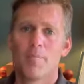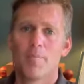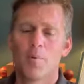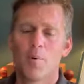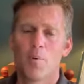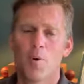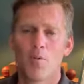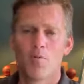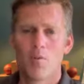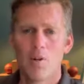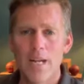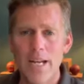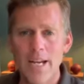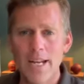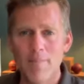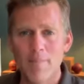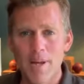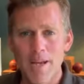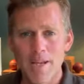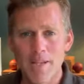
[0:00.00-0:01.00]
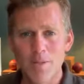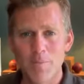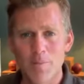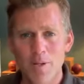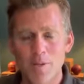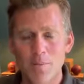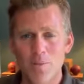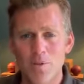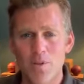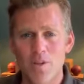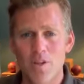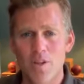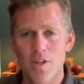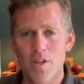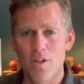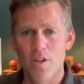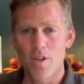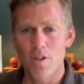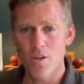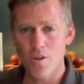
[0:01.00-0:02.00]
But what really amazed me was the
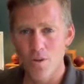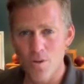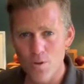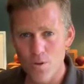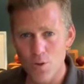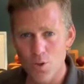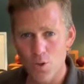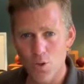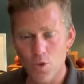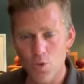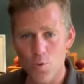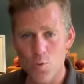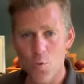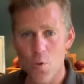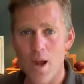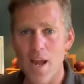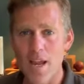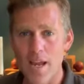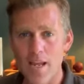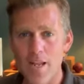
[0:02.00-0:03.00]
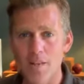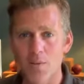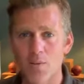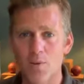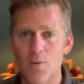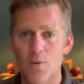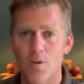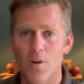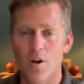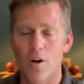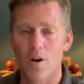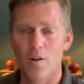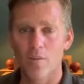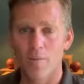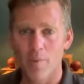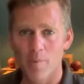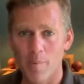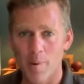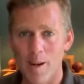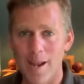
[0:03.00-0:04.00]
huge swathes
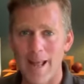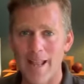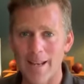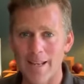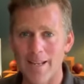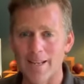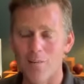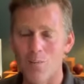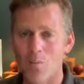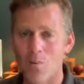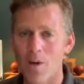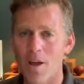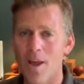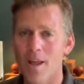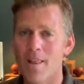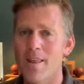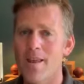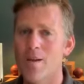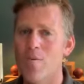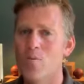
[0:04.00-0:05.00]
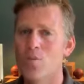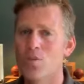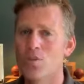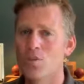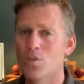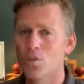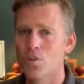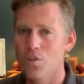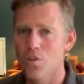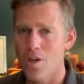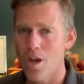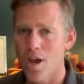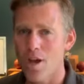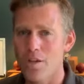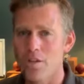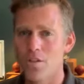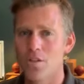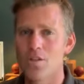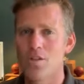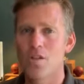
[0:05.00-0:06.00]
of the planet where there were
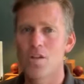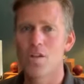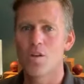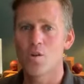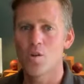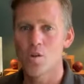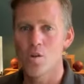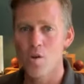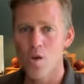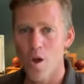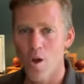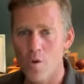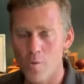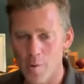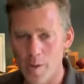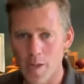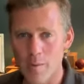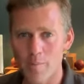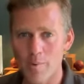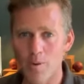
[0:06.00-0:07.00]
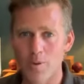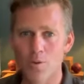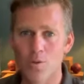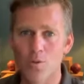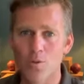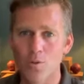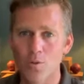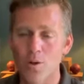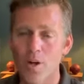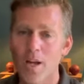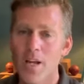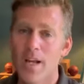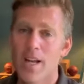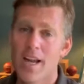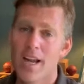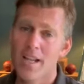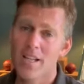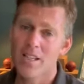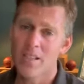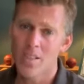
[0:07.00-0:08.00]
just no people at all.
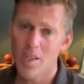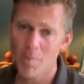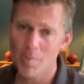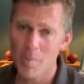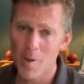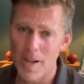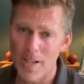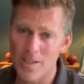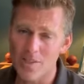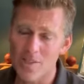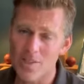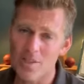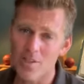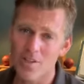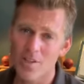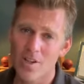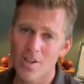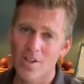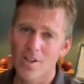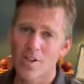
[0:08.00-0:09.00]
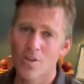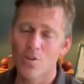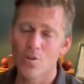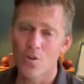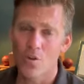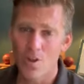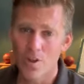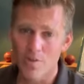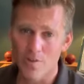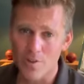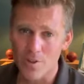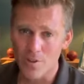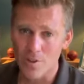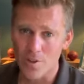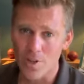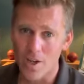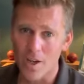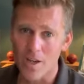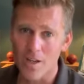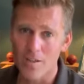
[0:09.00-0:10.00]
And in some places, not even a
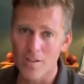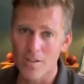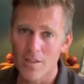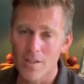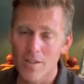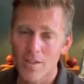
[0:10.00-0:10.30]
sign.